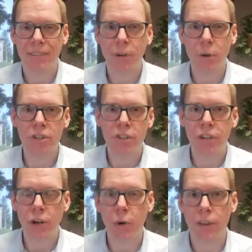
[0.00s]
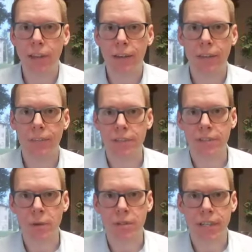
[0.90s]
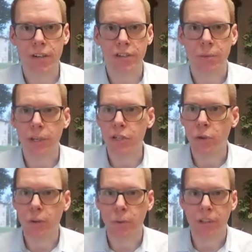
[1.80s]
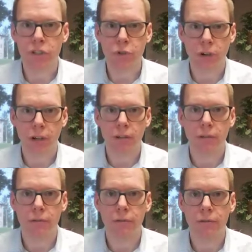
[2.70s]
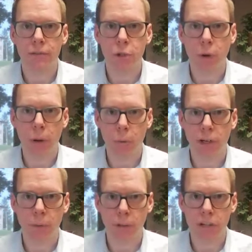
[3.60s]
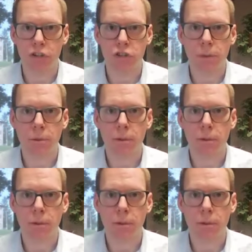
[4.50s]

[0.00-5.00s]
folks should know that at the association, we enjoy a really strong two-way working relationship